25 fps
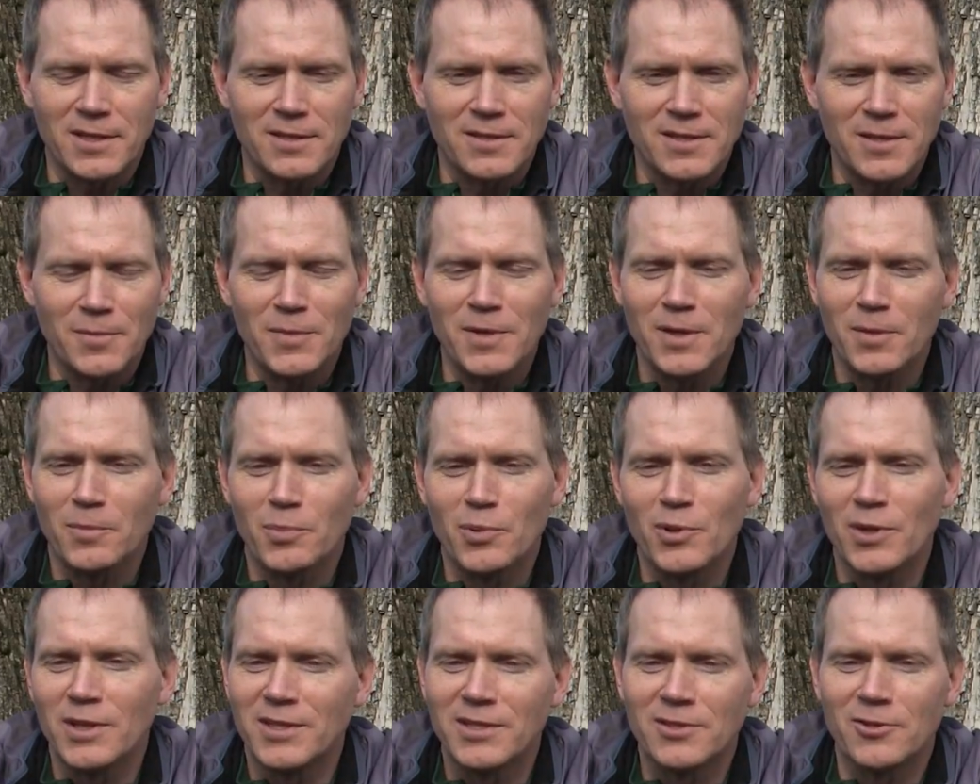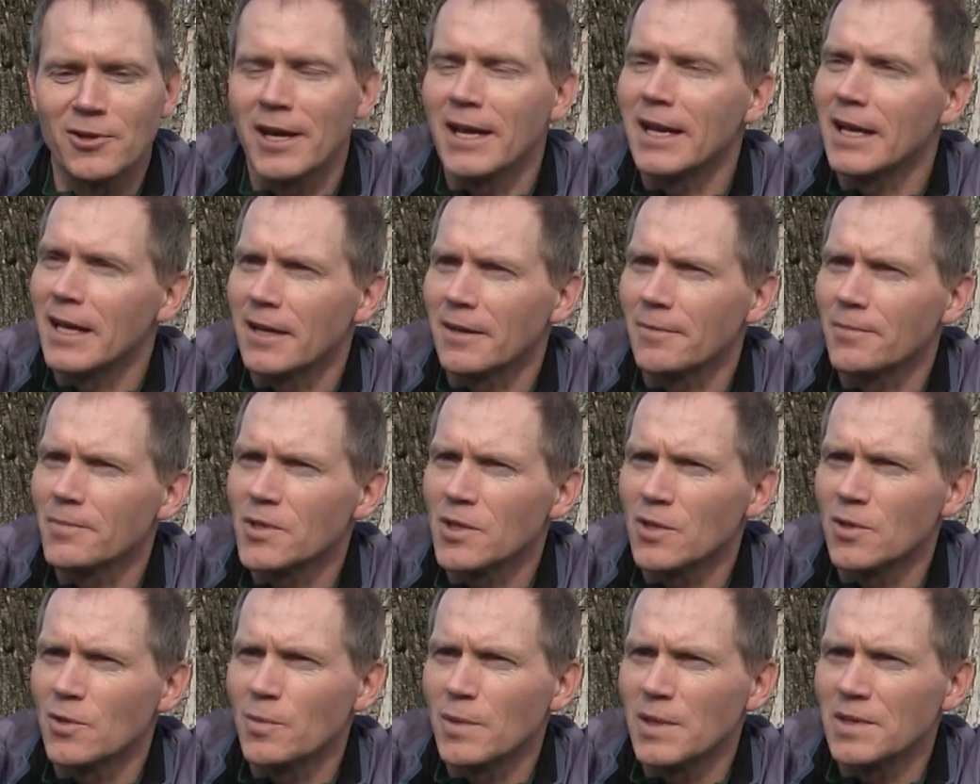something pre-training.
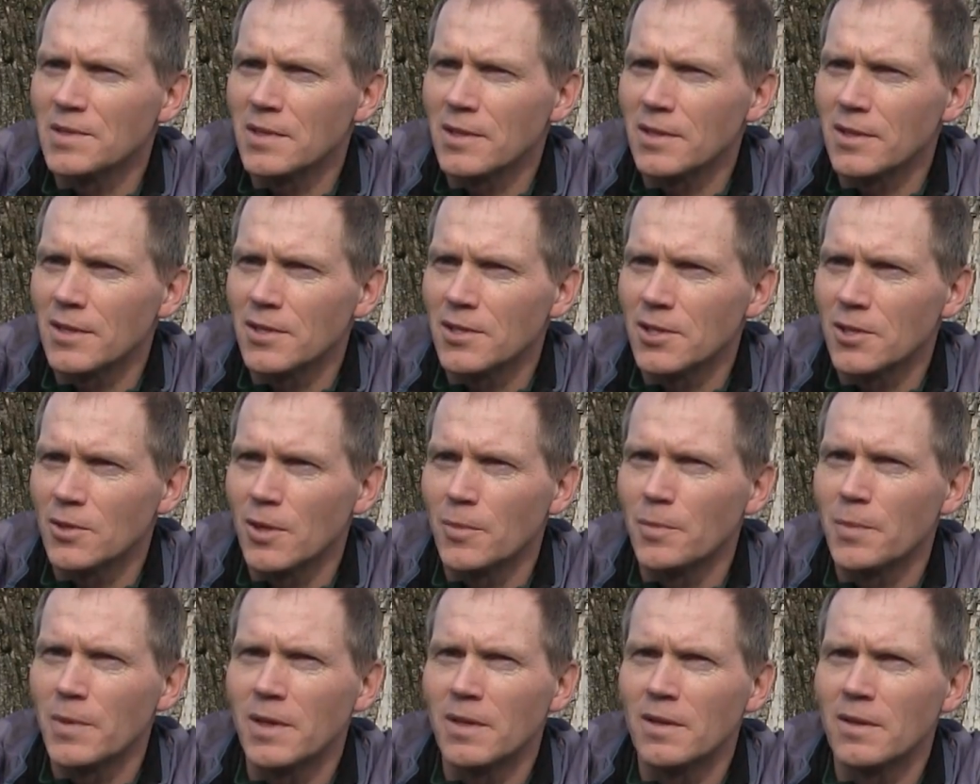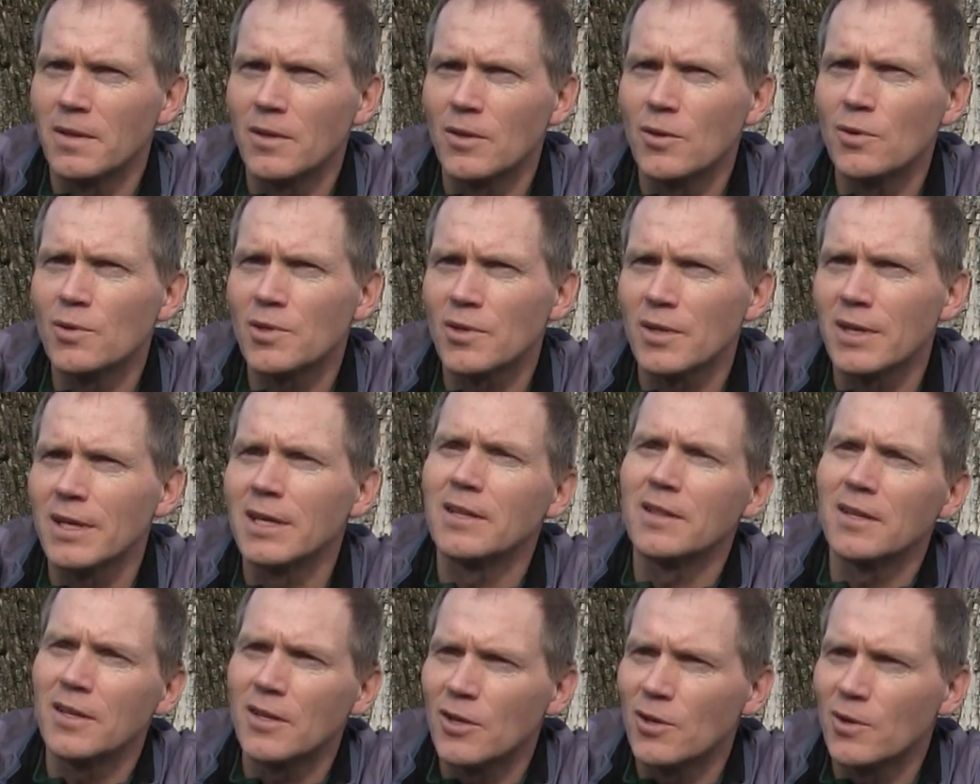So you basically show up usually
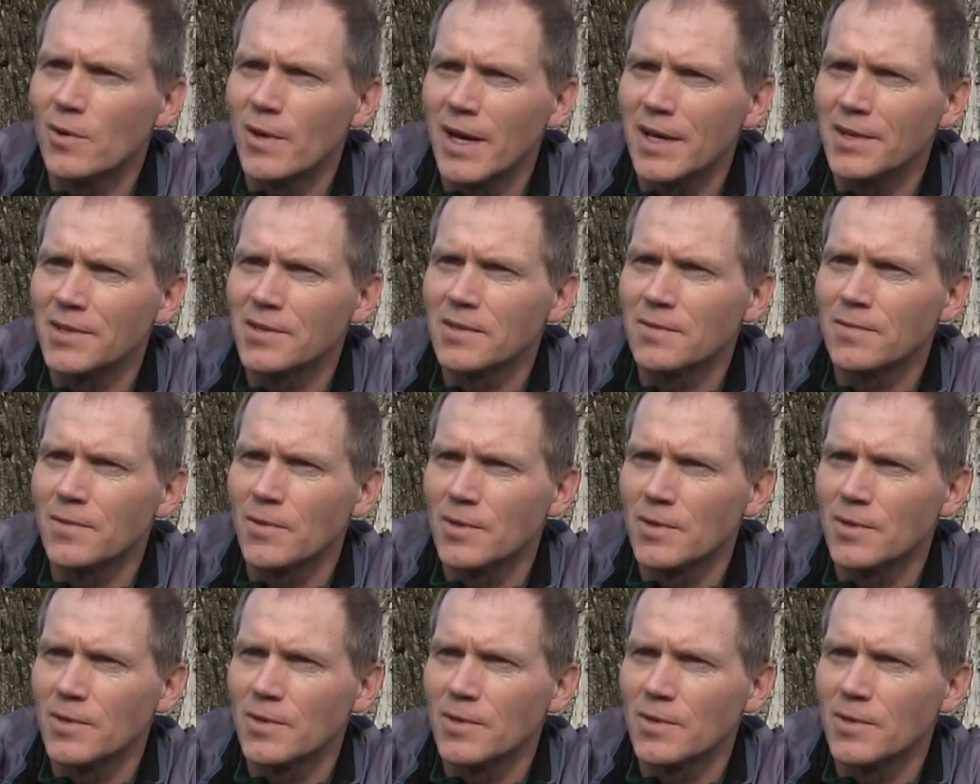in the U.S.